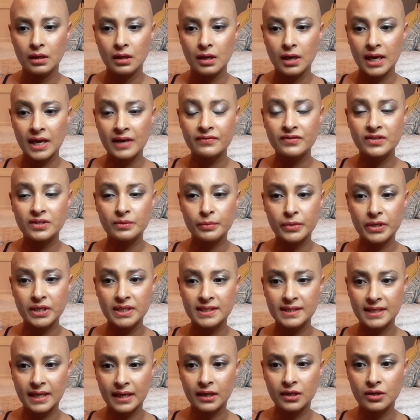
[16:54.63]
After my
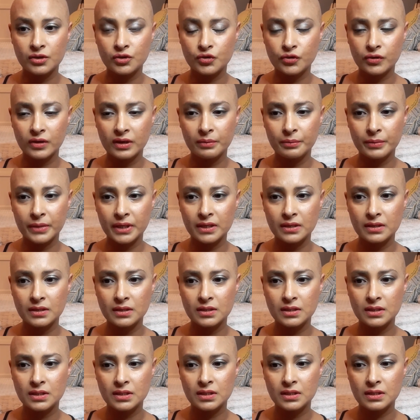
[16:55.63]
second
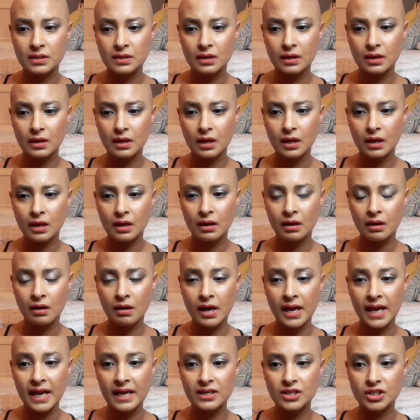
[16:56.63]
treatment,
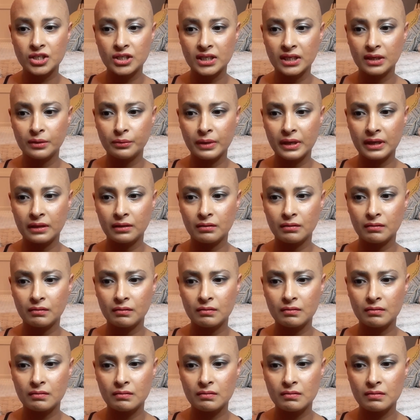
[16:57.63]
I actually went
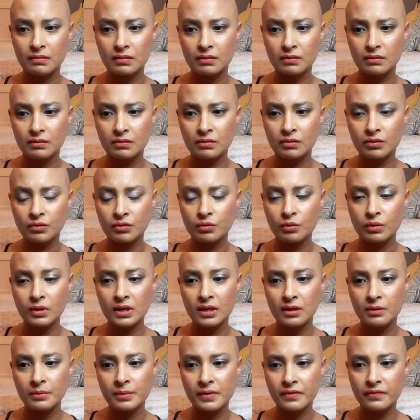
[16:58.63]
through a
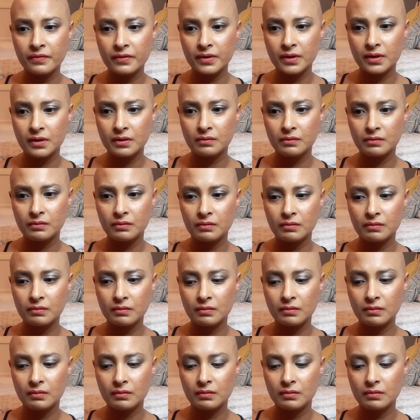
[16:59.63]
little bit of a
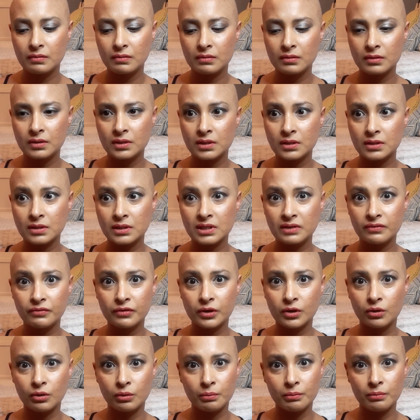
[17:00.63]

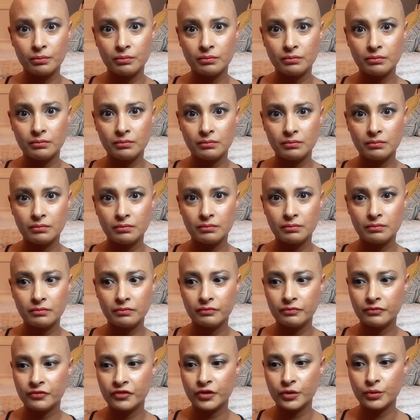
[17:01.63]
difficult
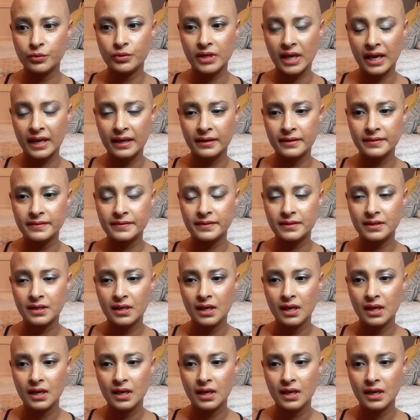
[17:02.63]
few days,